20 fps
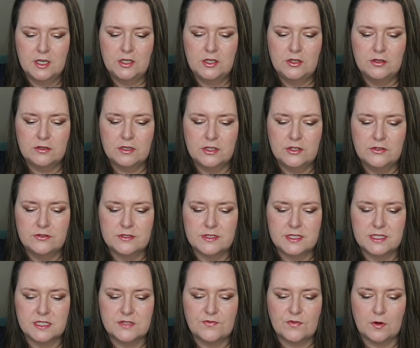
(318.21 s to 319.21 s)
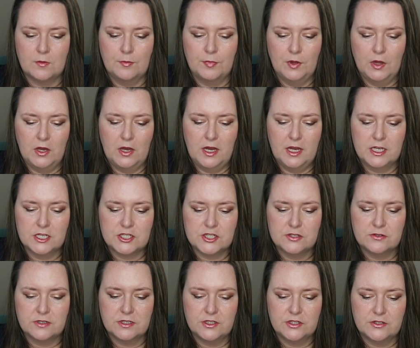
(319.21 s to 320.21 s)
You can use this for blush.
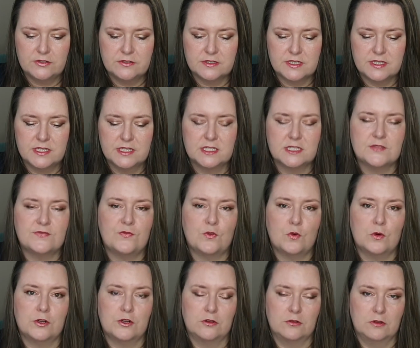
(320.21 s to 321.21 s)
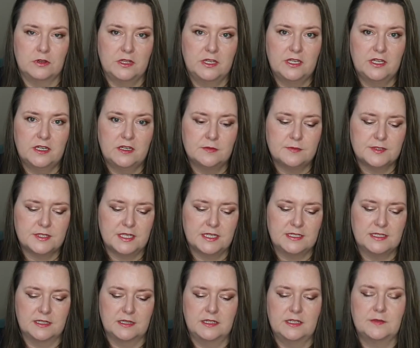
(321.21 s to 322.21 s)
You can use this for your lips
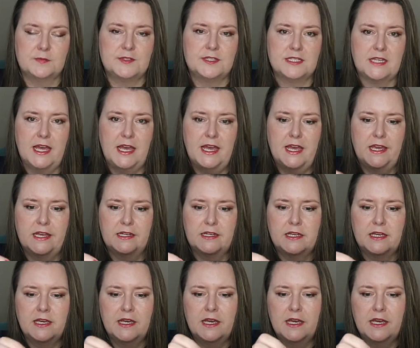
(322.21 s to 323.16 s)
as a lip stain.